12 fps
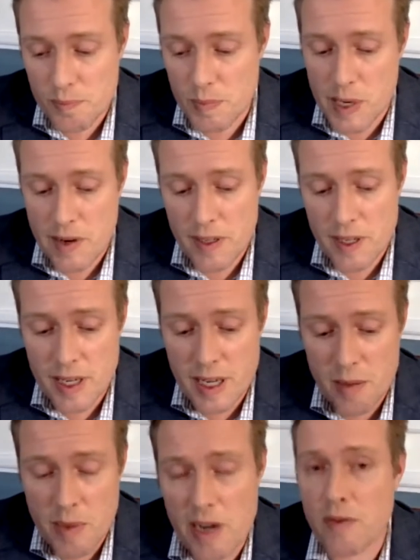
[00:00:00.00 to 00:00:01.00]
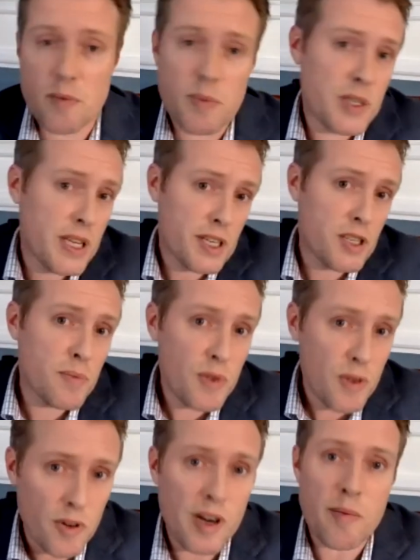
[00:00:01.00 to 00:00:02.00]
American uh, Battlefield Protection
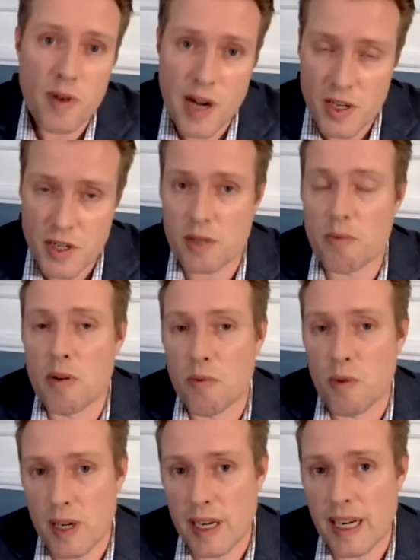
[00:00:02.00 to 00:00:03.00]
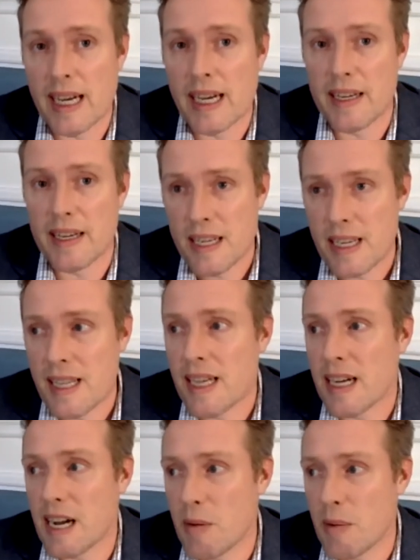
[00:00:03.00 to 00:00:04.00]
Program project we're working on.
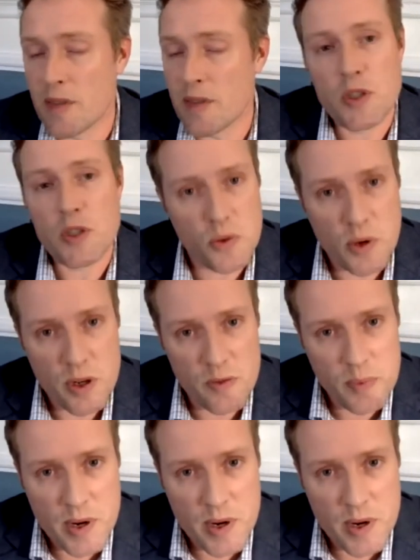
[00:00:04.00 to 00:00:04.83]
Um, a different sort of